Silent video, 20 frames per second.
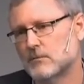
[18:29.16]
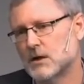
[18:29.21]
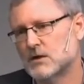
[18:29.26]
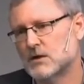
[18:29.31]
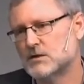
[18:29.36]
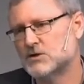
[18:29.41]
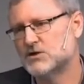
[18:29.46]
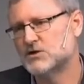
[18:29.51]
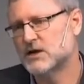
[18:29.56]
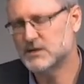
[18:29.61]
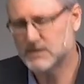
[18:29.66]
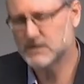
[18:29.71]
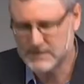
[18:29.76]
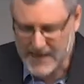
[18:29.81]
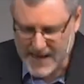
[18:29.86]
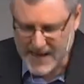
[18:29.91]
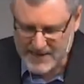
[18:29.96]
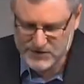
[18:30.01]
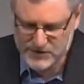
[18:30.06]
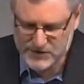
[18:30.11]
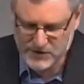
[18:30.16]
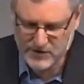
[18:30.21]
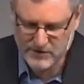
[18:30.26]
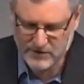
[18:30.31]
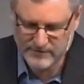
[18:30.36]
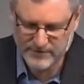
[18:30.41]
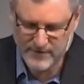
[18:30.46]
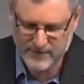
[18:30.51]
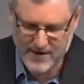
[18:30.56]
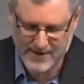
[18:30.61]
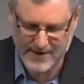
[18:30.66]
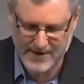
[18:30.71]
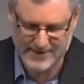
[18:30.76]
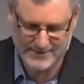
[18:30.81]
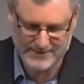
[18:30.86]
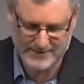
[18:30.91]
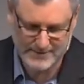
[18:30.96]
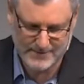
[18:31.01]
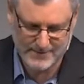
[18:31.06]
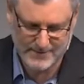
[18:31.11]
And so Jesus has to confront us.
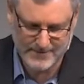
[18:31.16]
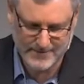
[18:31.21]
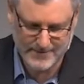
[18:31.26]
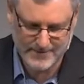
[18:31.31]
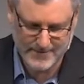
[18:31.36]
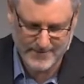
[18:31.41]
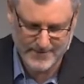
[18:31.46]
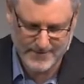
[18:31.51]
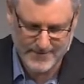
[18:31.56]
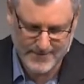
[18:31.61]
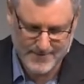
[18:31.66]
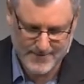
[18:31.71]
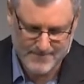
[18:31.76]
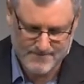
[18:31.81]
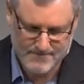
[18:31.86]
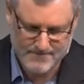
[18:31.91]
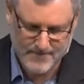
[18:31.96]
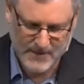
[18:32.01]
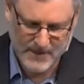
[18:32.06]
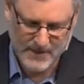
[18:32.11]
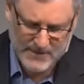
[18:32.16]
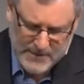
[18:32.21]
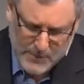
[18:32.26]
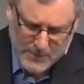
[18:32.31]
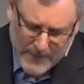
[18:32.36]
You see,